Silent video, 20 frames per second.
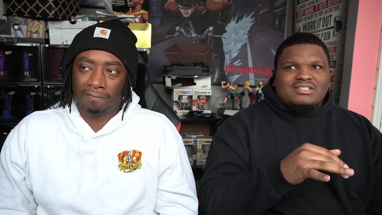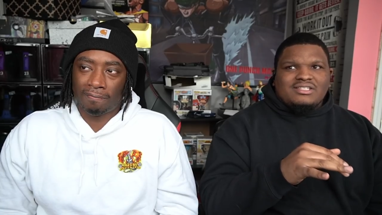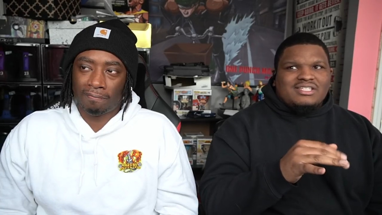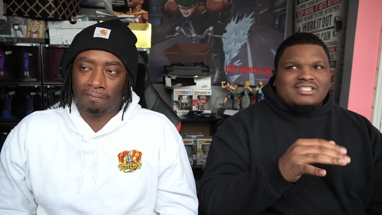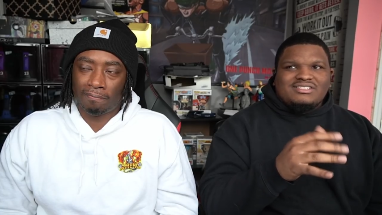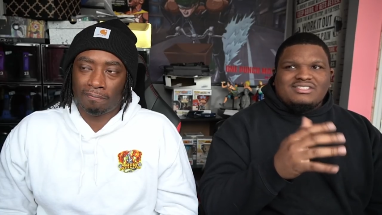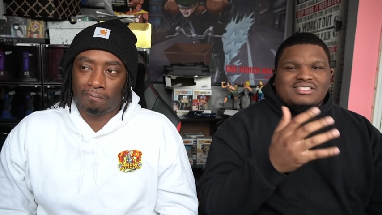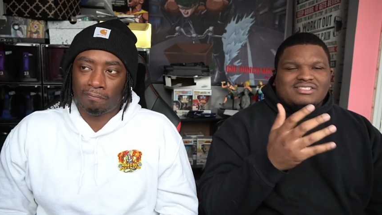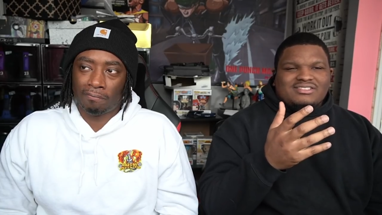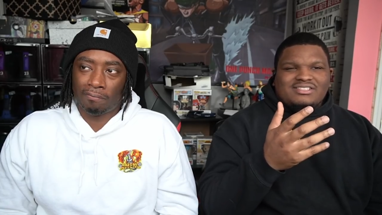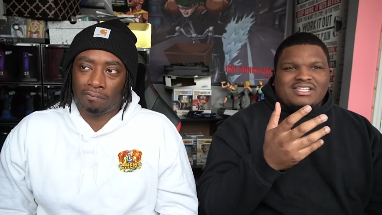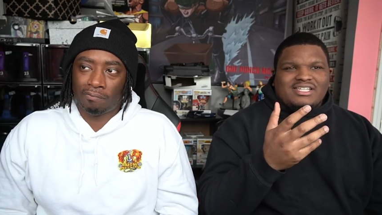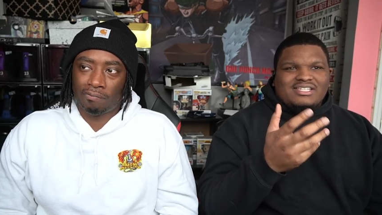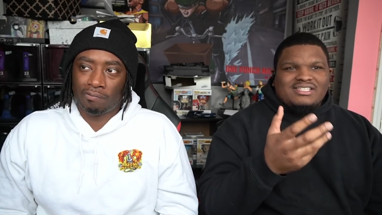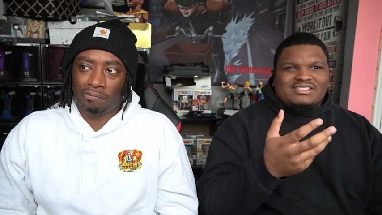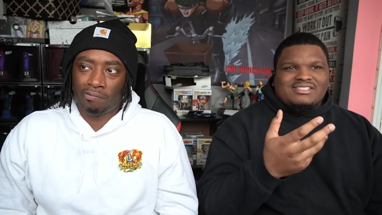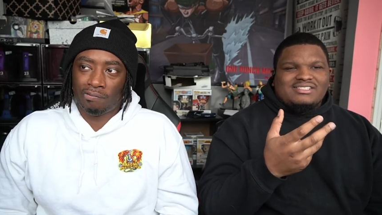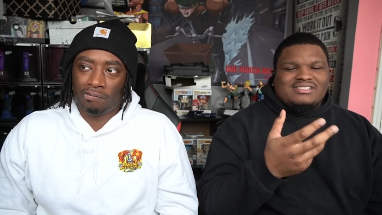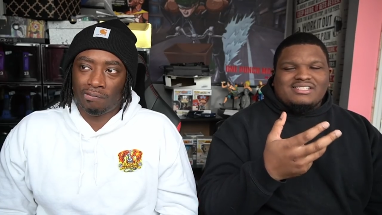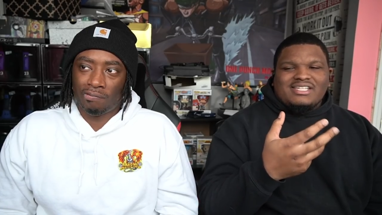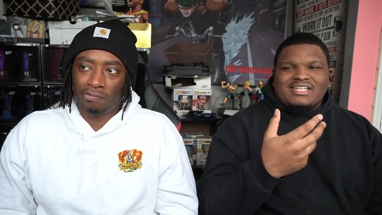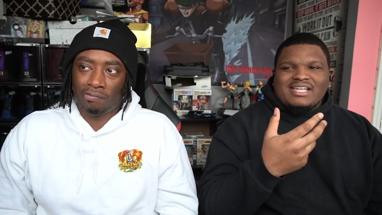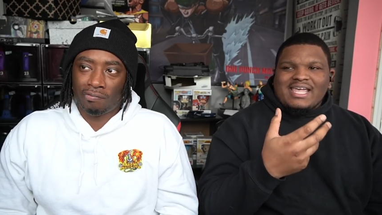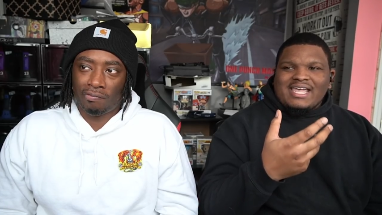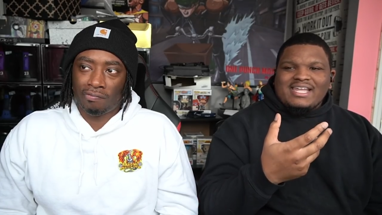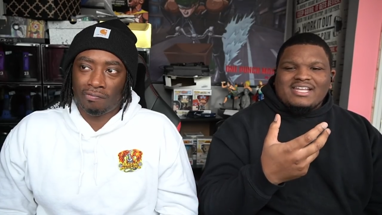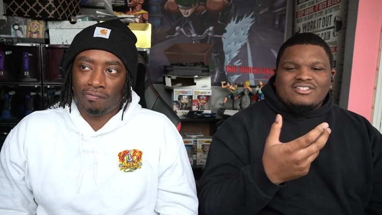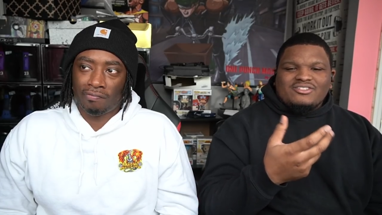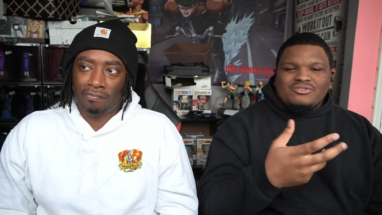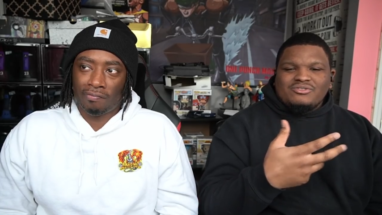Speaker 1: This just they it's just their
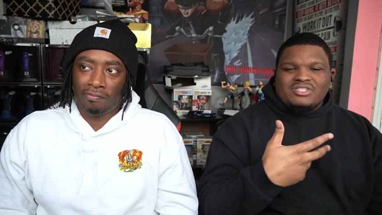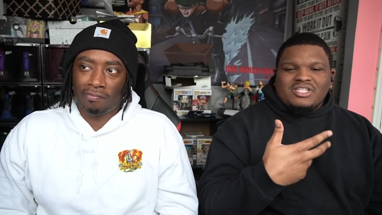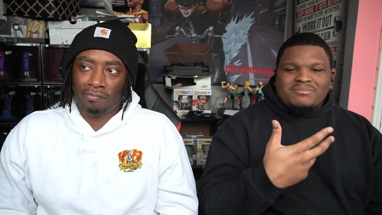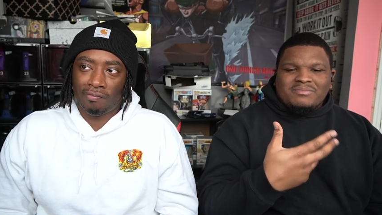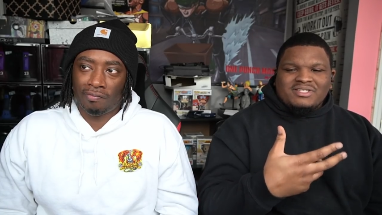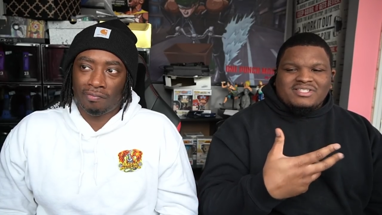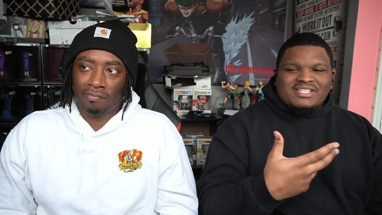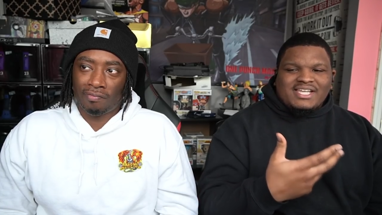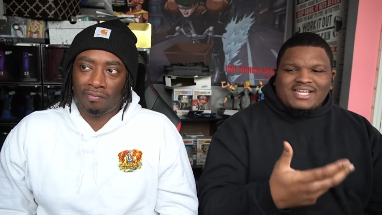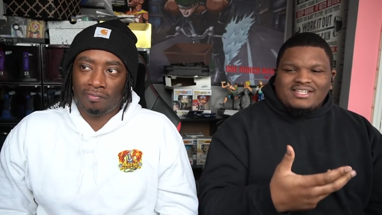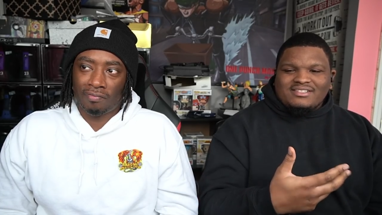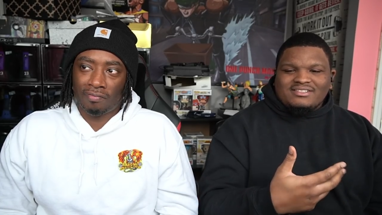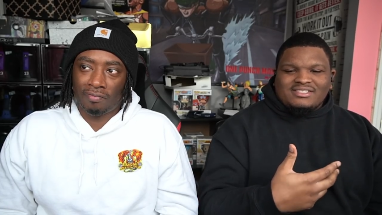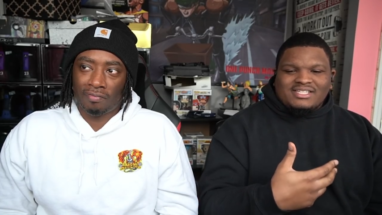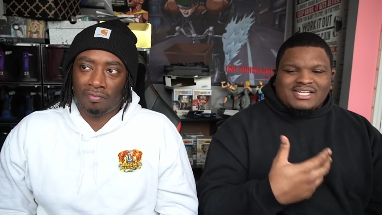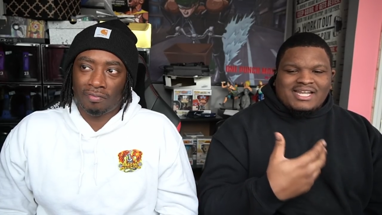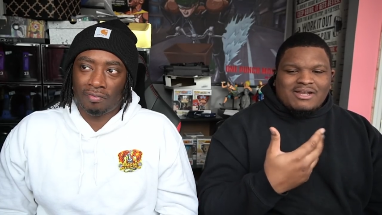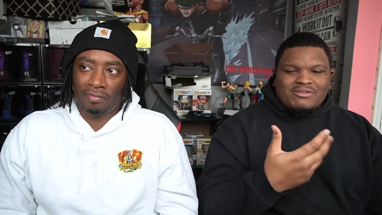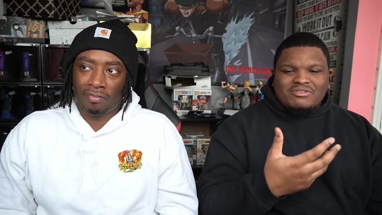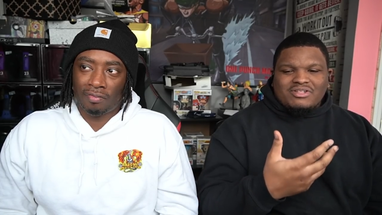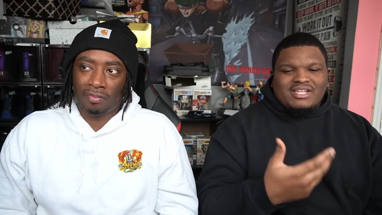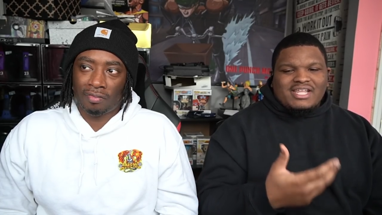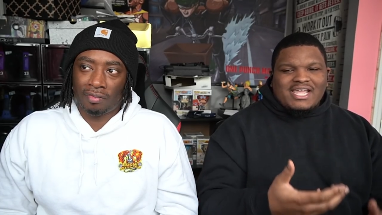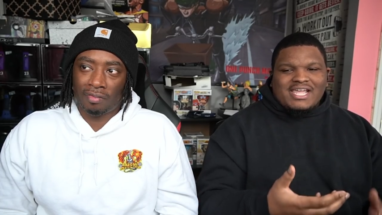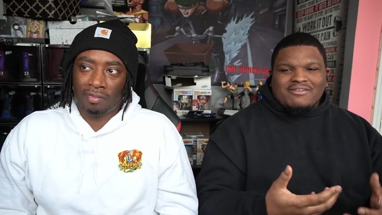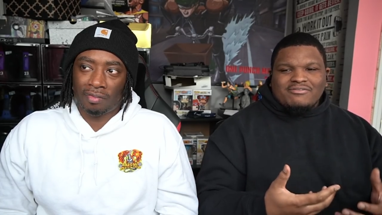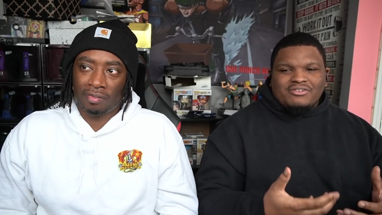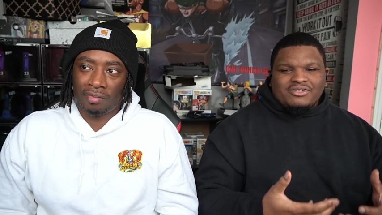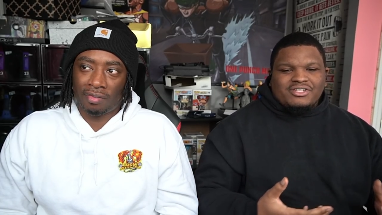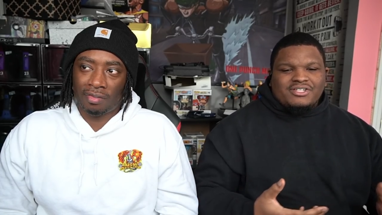attitudes, their mentality. Like I don't think they
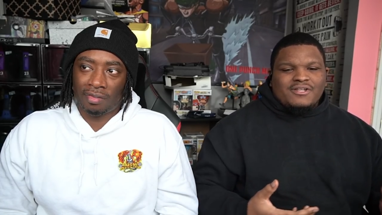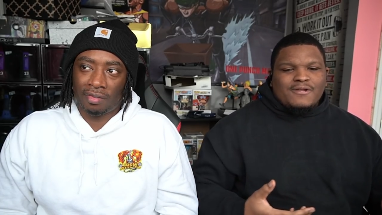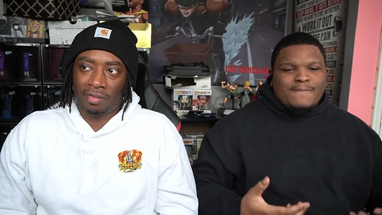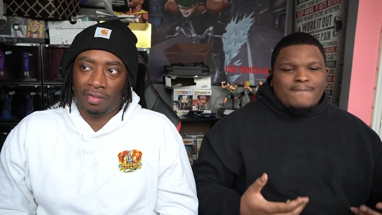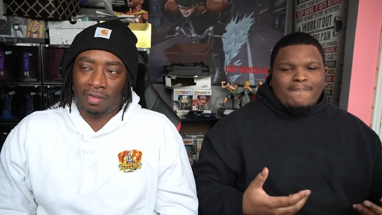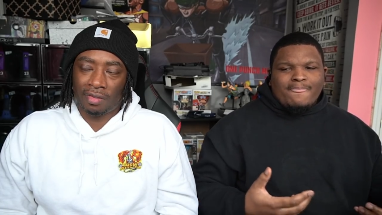have good